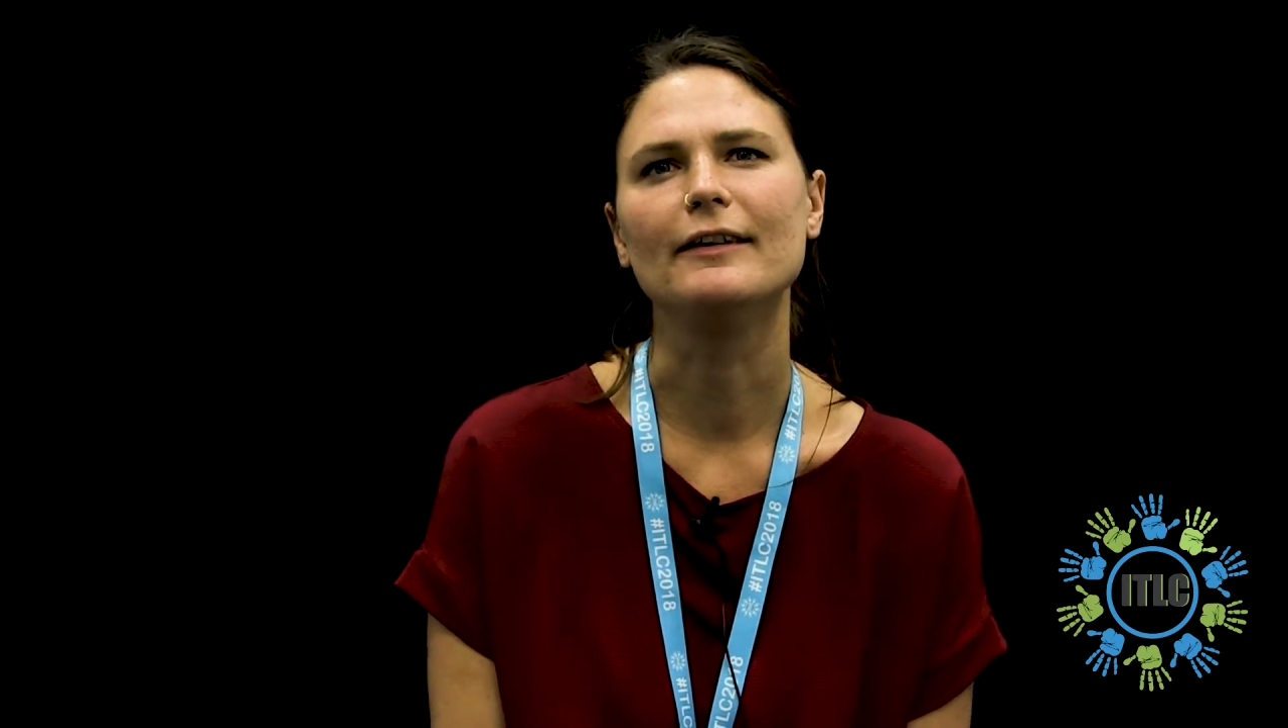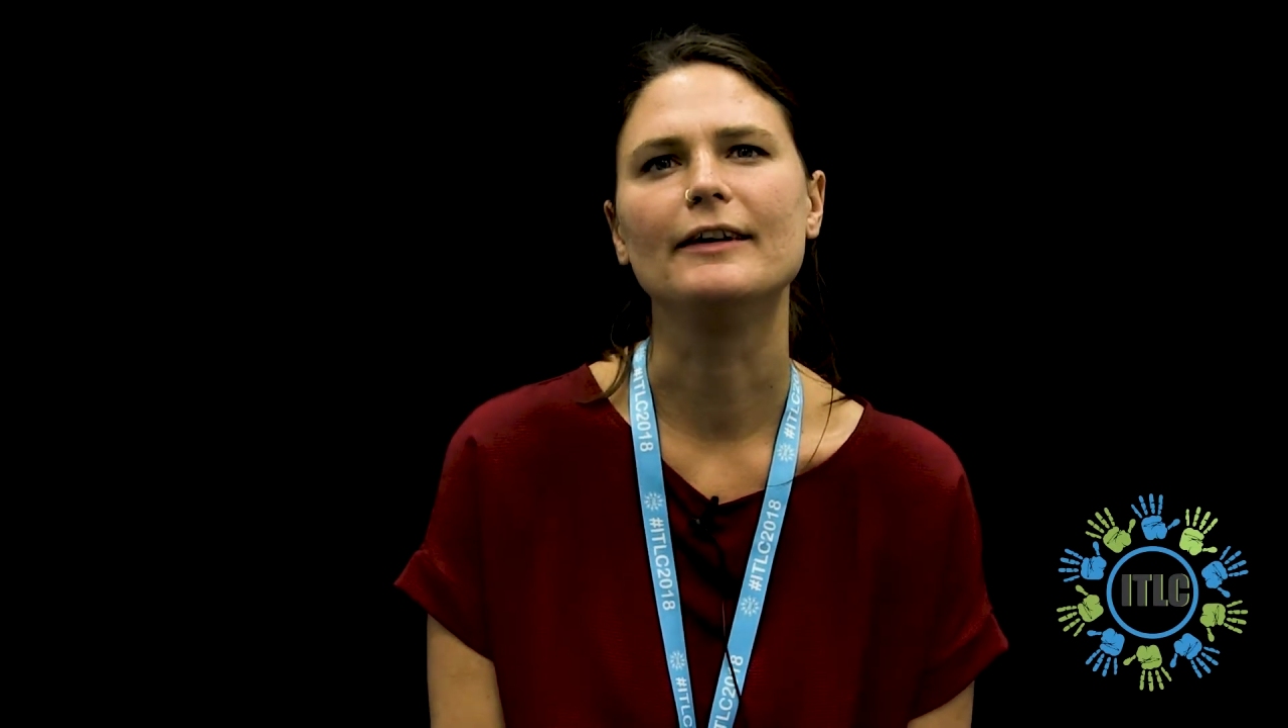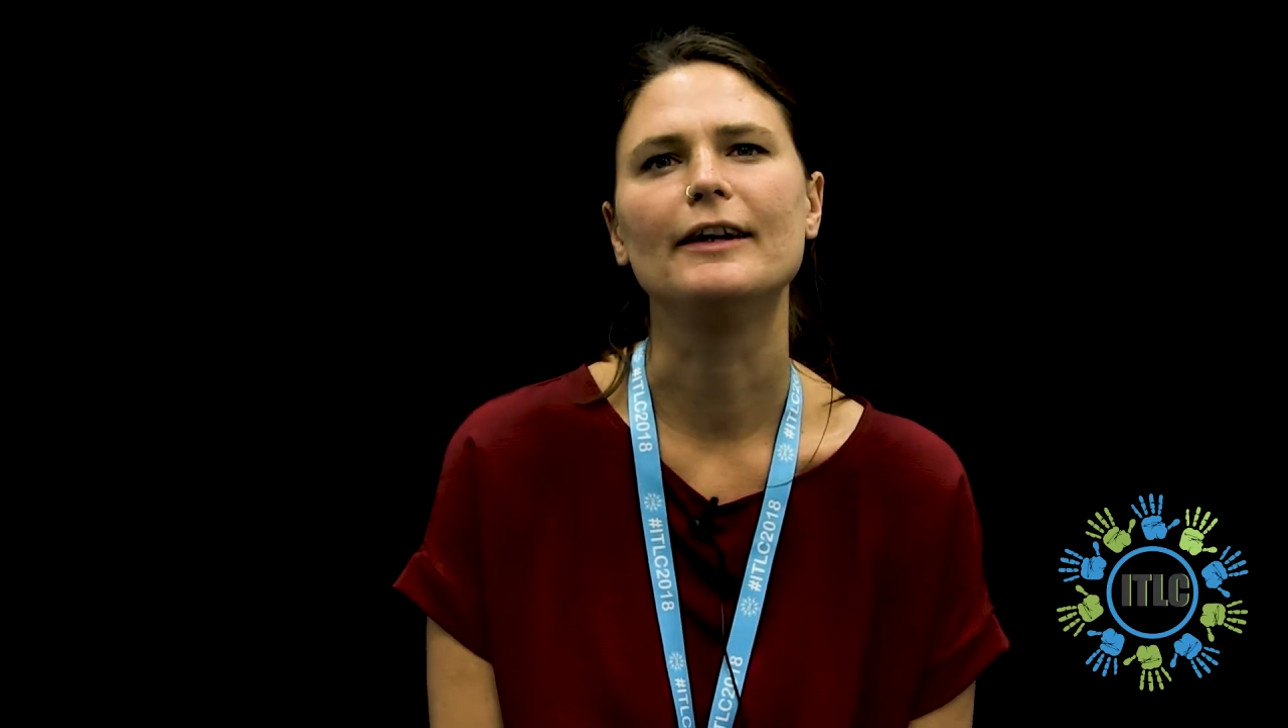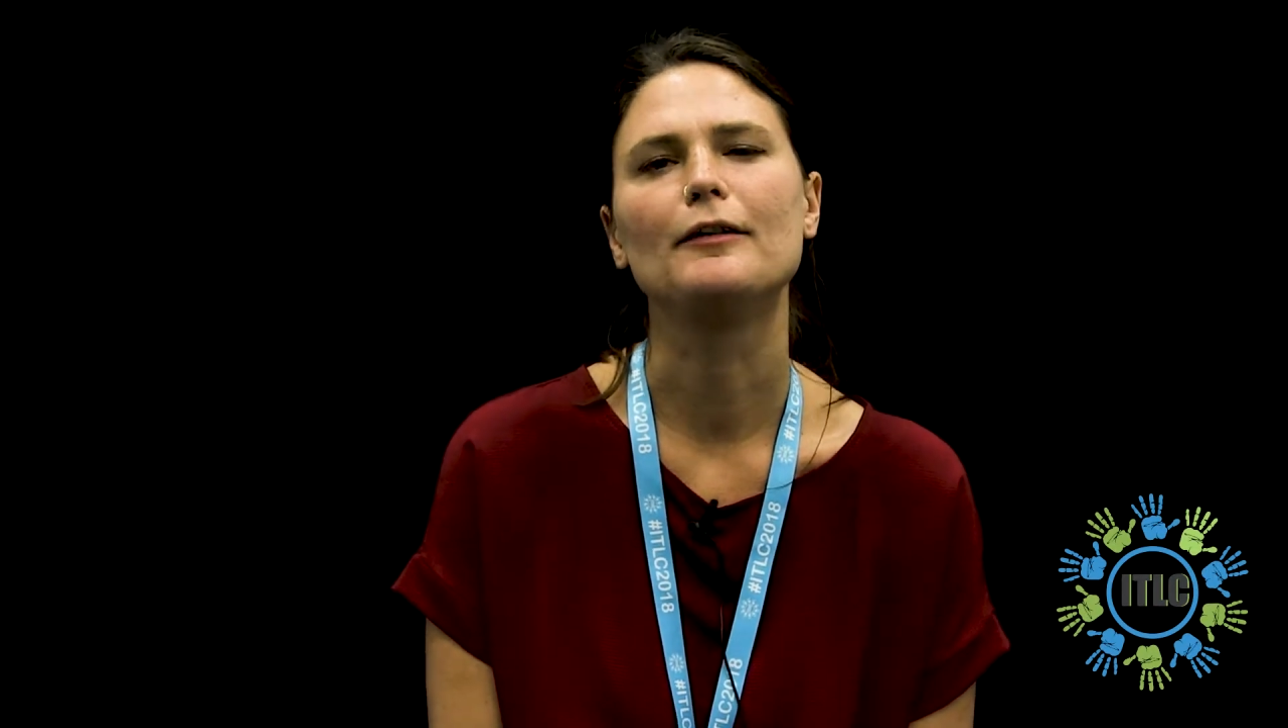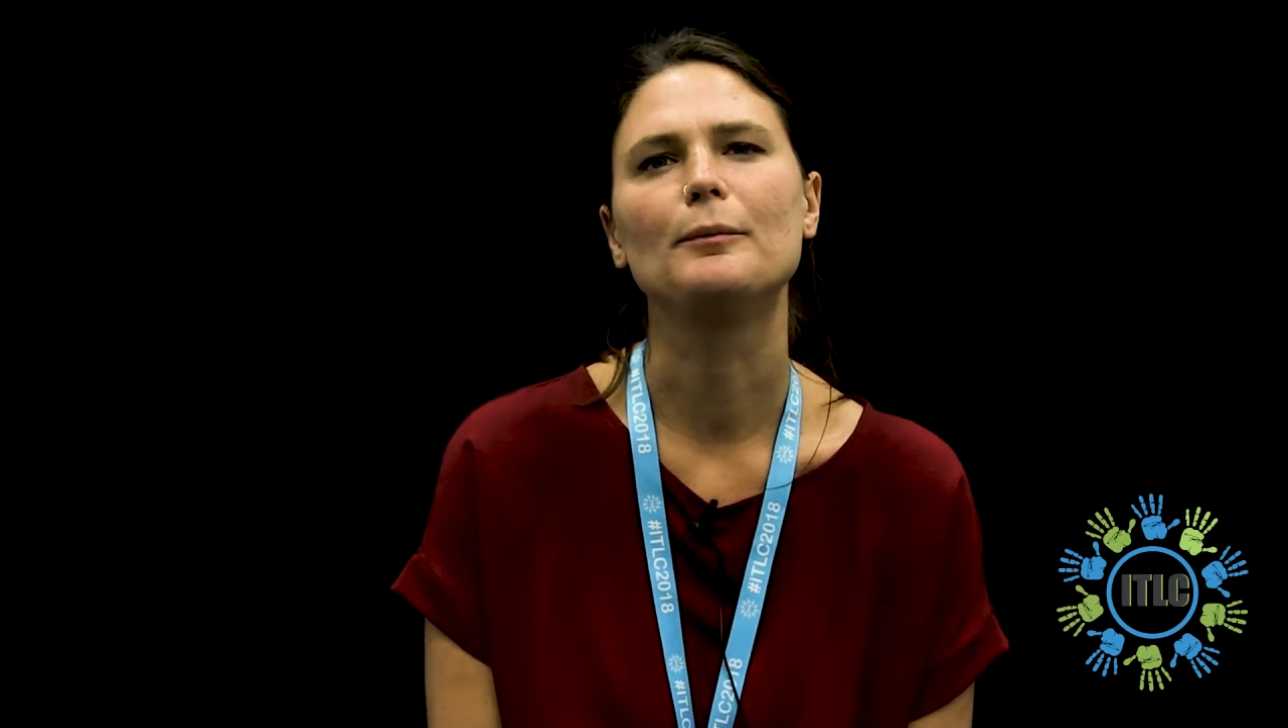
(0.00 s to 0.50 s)

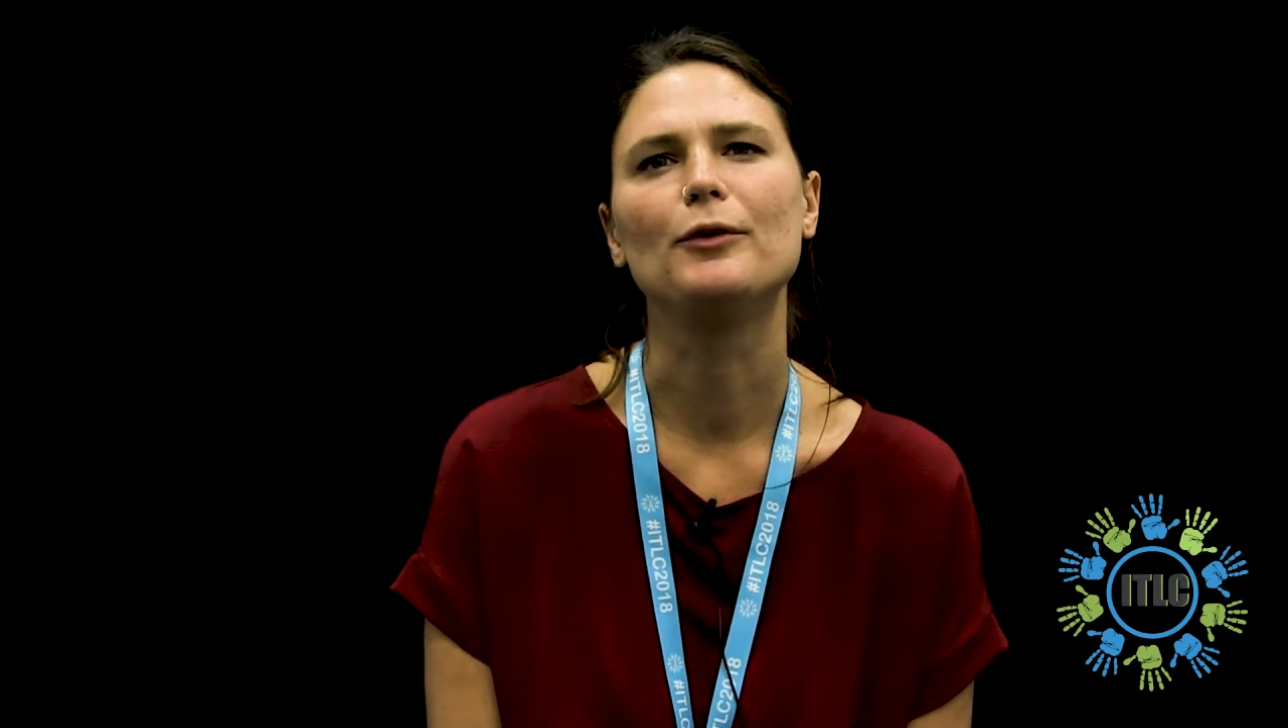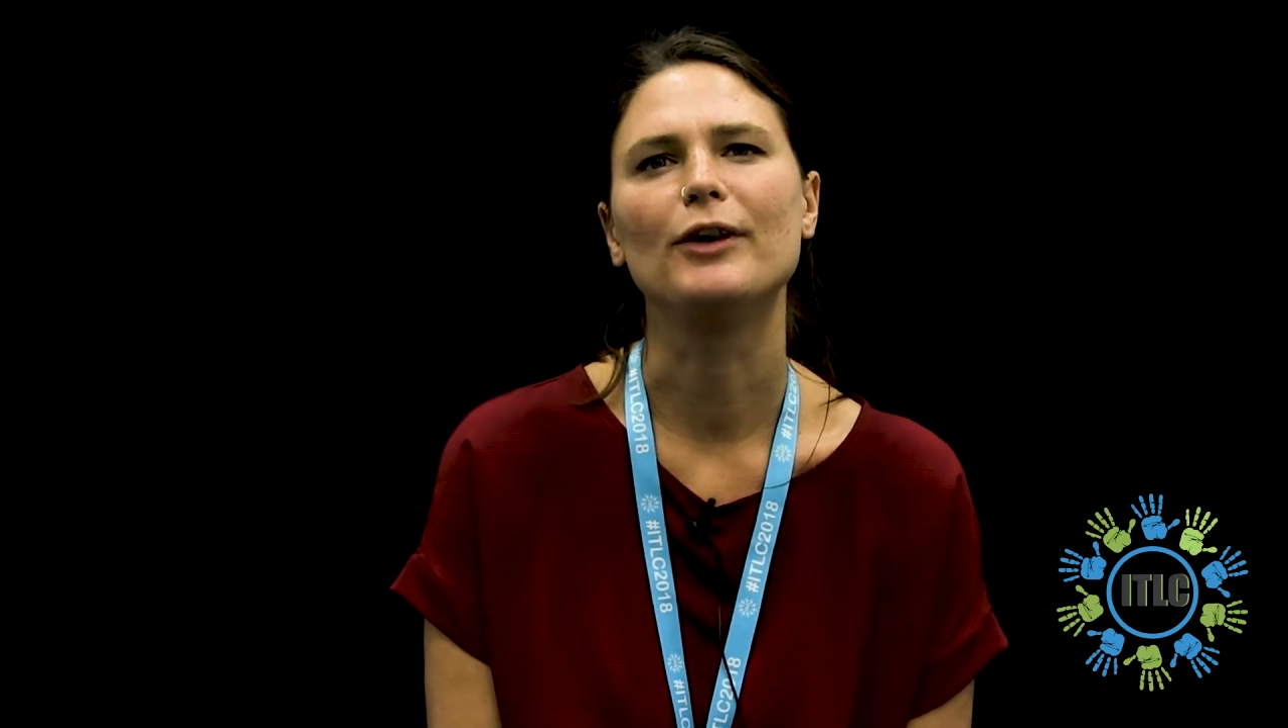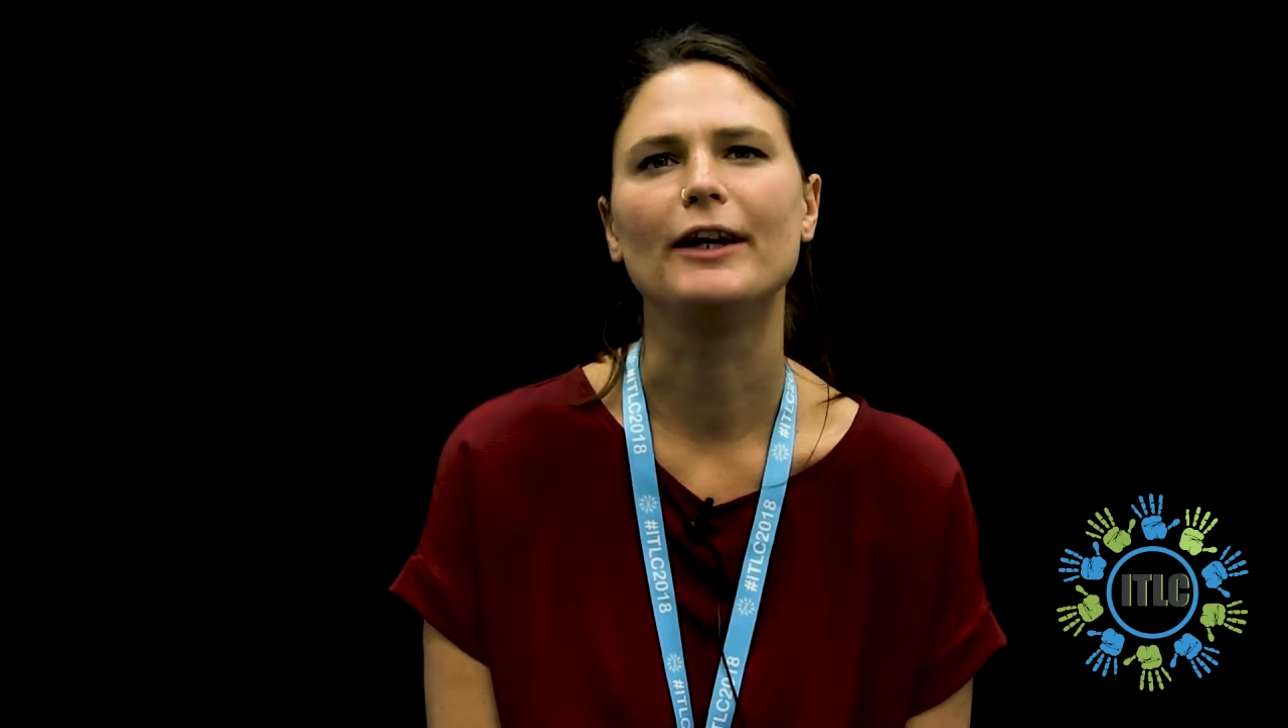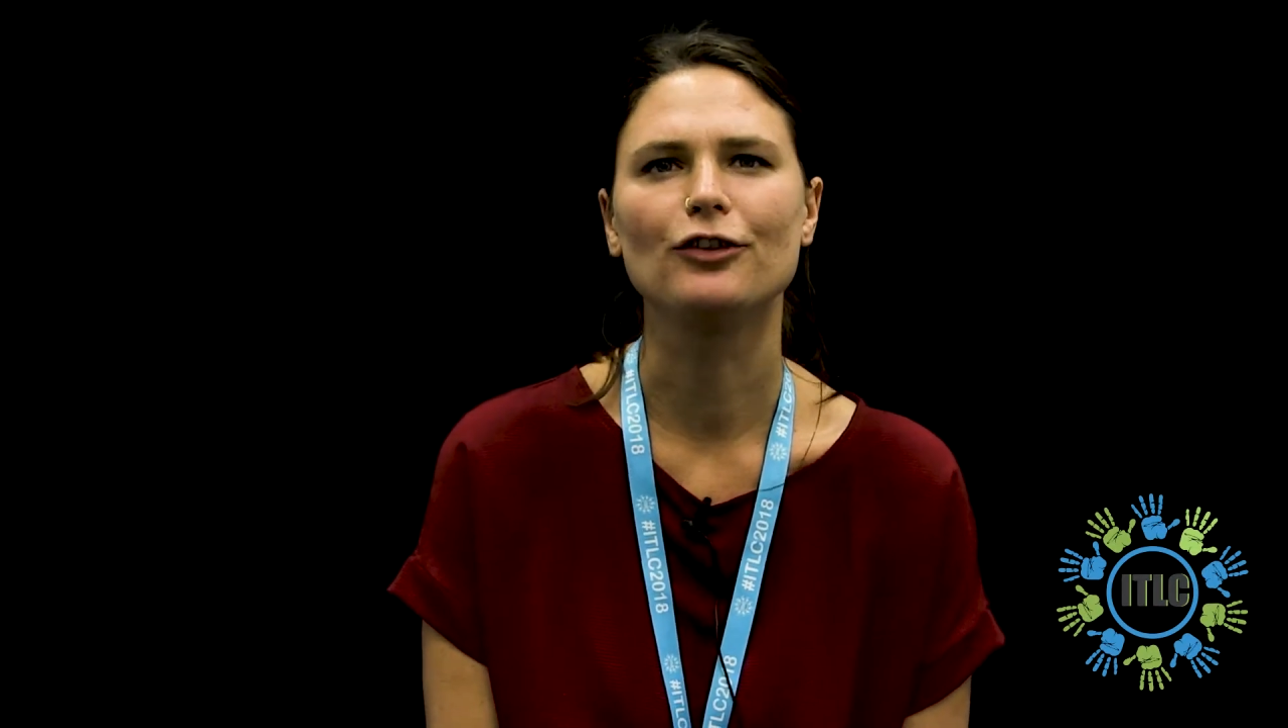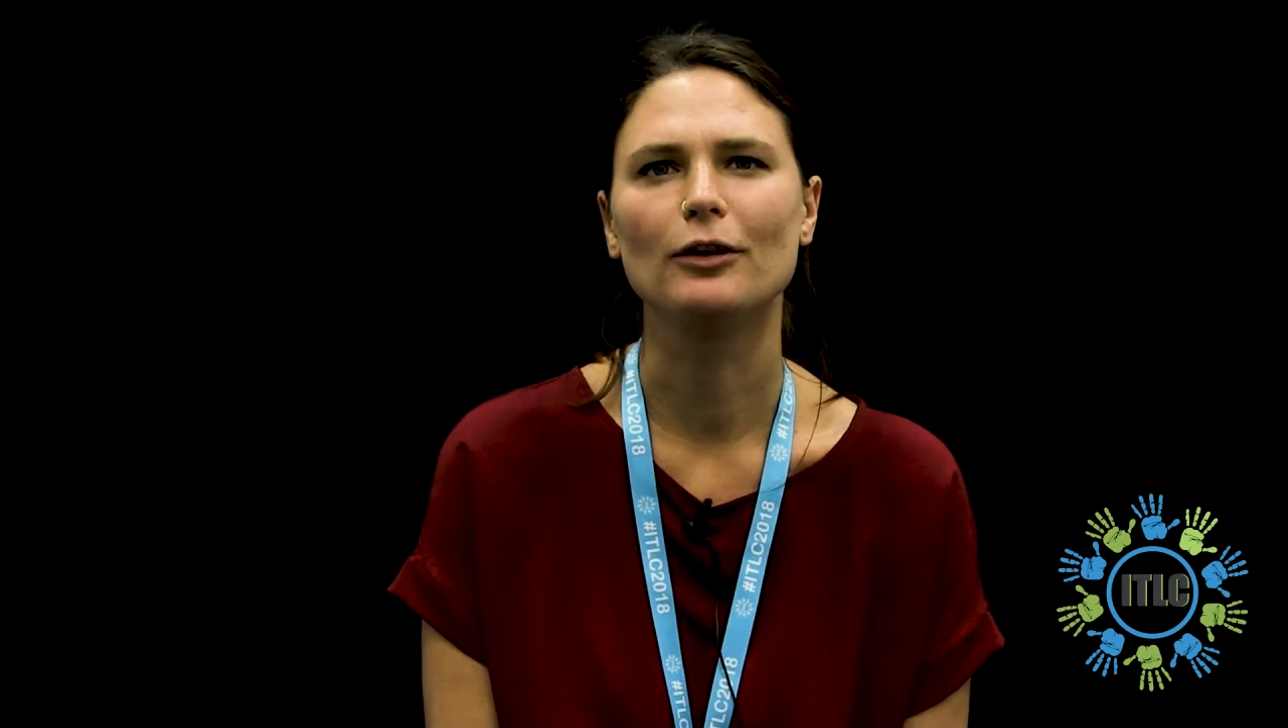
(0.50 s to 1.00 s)
and
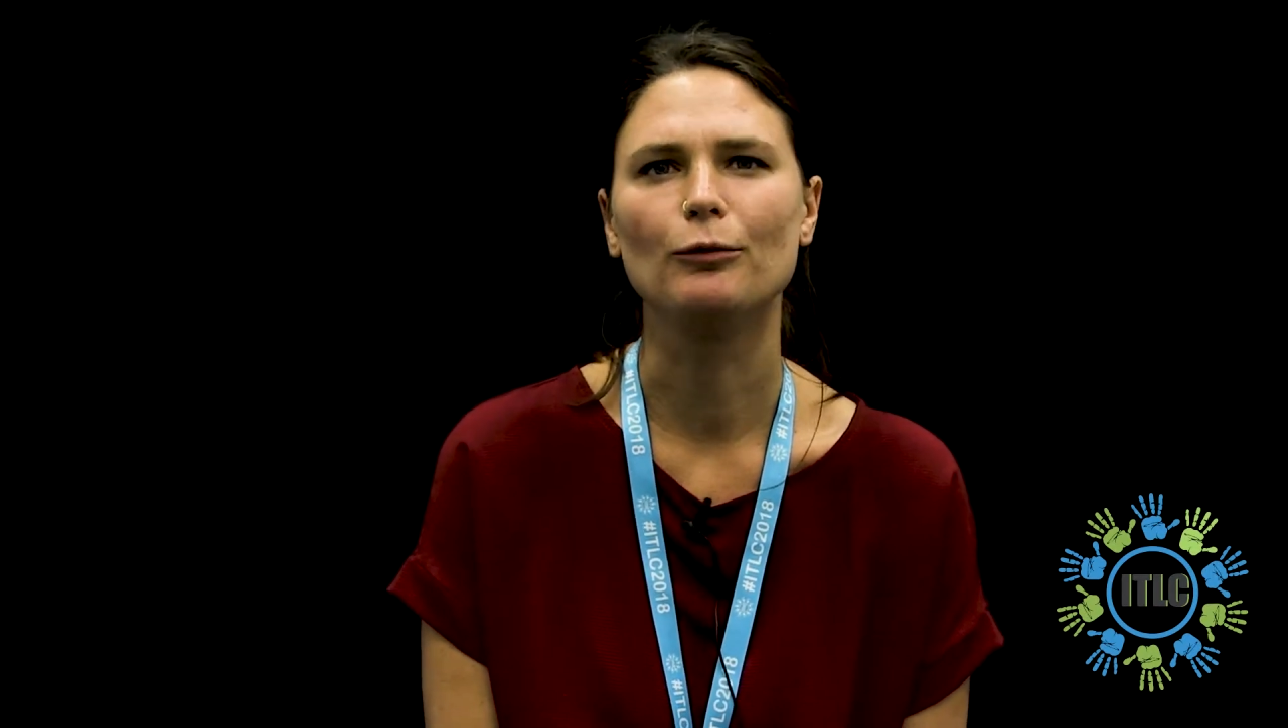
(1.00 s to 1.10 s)
experiential